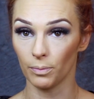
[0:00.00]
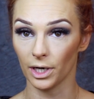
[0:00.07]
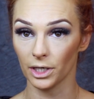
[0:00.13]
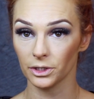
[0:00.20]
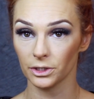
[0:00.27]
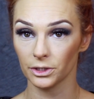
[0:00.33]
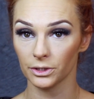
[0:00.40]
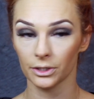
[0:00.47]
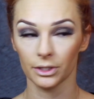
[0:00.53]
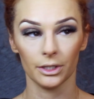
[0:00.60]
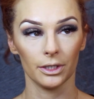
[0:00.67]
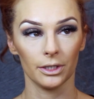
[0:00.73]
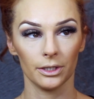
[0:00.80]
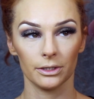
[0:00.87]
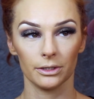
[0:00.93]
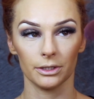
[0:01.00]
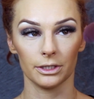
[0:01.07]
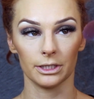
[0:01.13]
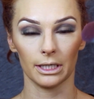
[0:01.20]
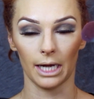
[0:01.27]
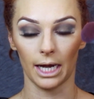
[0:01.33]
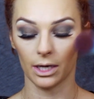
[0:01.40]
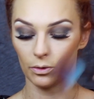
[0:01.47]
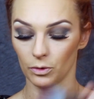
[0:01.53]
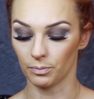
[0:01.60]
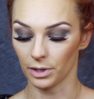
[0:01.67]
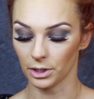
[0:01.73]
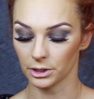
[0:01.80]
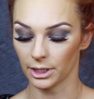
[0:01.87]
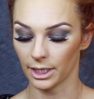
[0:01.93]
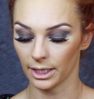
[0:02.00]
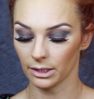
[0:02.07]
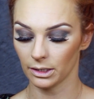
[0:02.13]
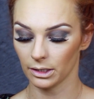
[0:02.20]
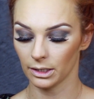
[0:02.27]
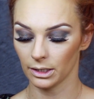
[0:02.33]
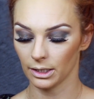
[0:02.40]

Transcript: brush, just an angled brush there.